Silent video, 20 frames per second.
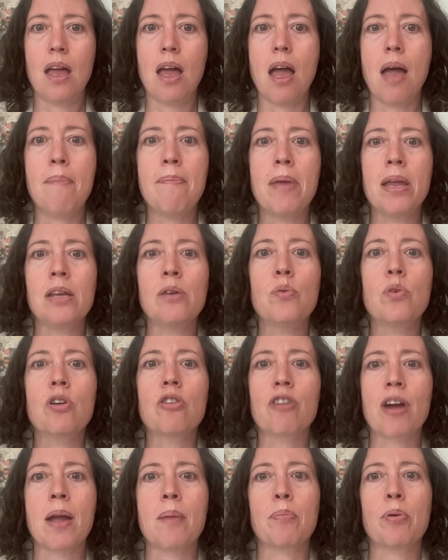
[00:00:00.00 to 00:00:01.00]
And many will
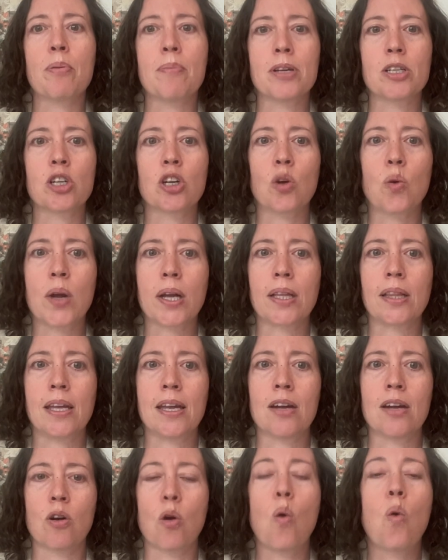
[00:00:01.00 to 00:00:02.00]
grant permission
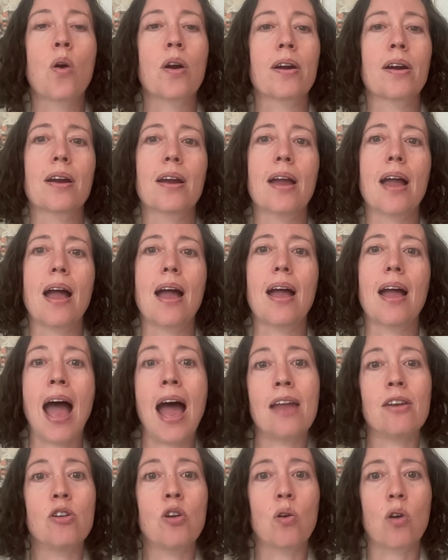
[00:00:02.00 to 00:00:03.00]
quickly or
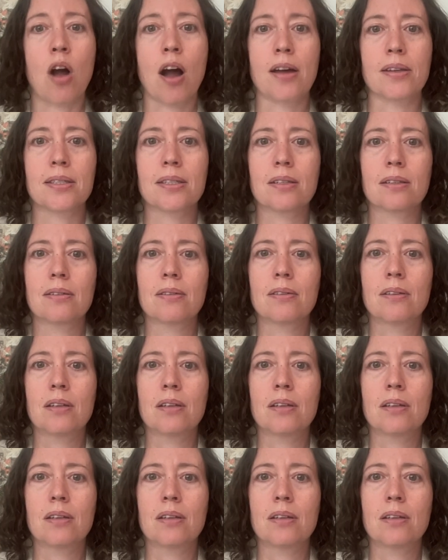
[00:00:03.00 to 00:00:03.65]
at no cost.